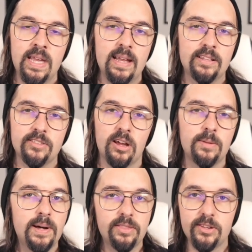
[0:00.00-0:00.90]
It's not
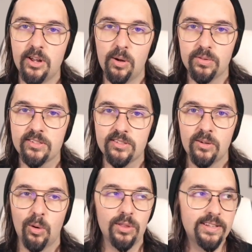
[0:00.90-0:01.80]
about the notes
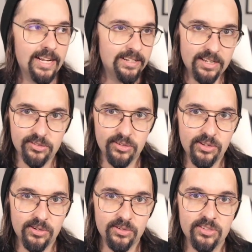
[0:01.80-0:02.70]
or the techniques you
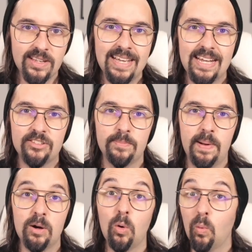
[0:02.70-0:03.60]
use, it's
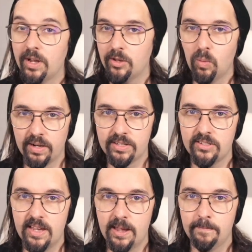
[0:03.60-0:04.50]
about what you want to
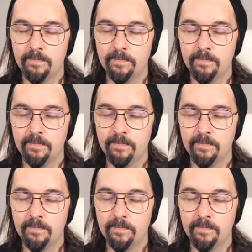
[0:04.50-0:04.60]
say.